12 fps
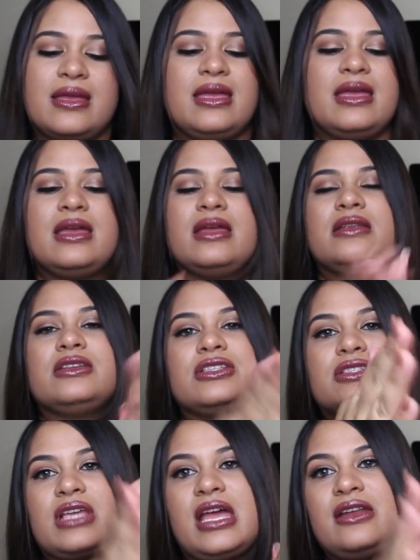and
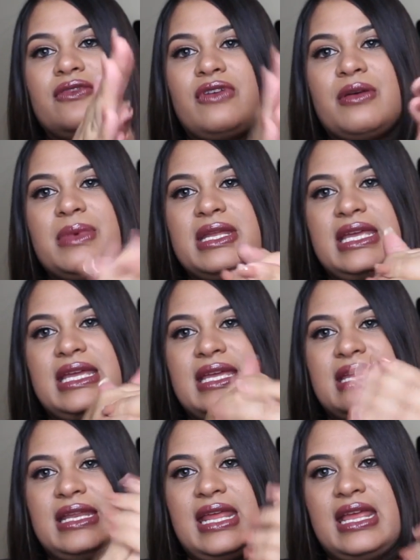just kind of rub it
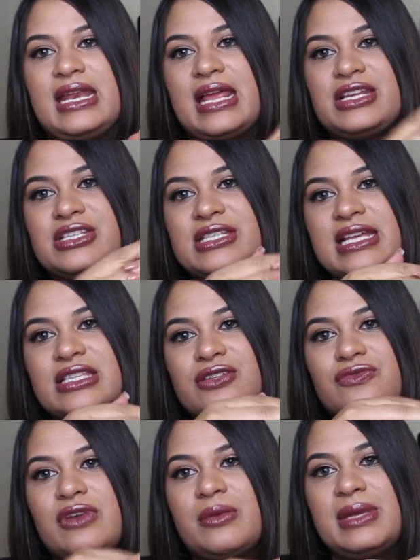in, and I just like
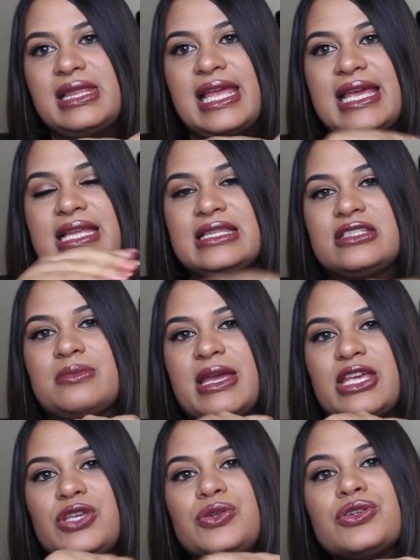to rub it like into
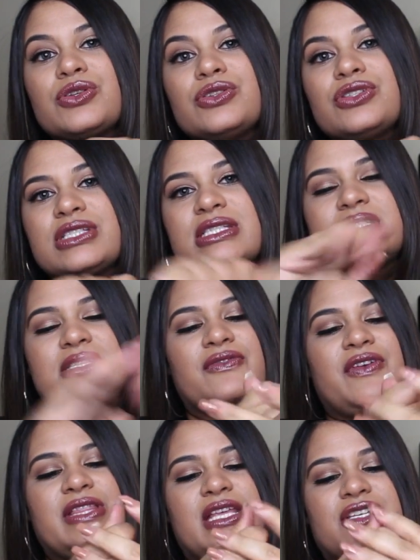my cuticles and
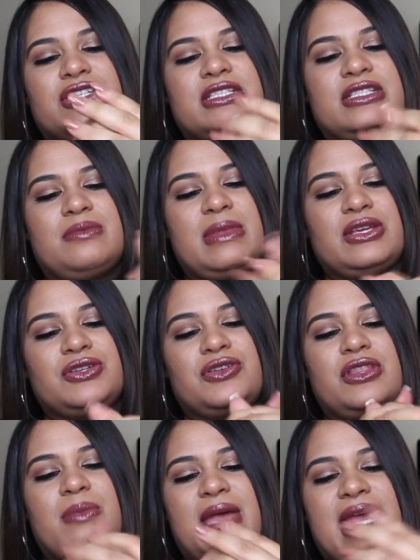stuff like that, just to make
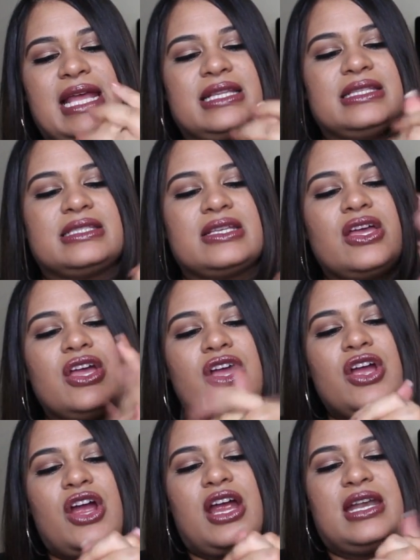sure that my hands
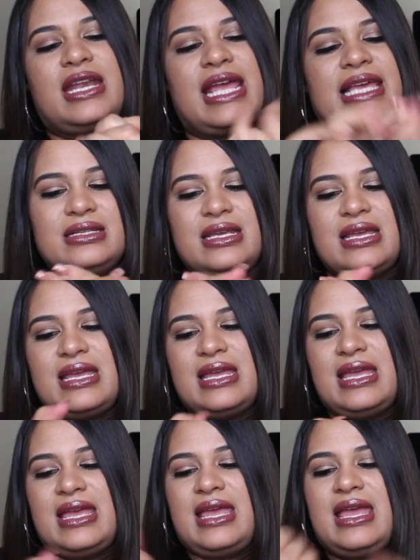are nice.
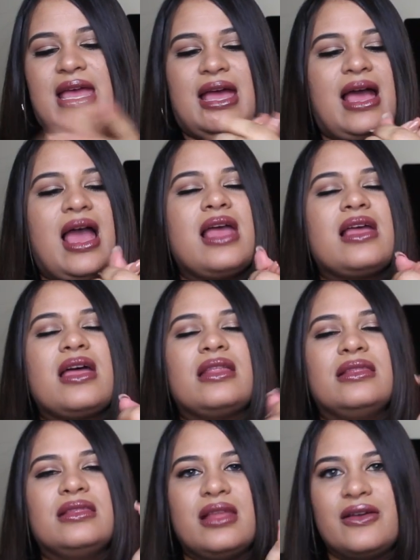I
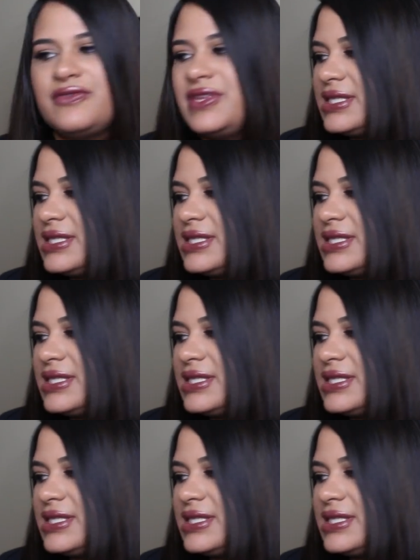love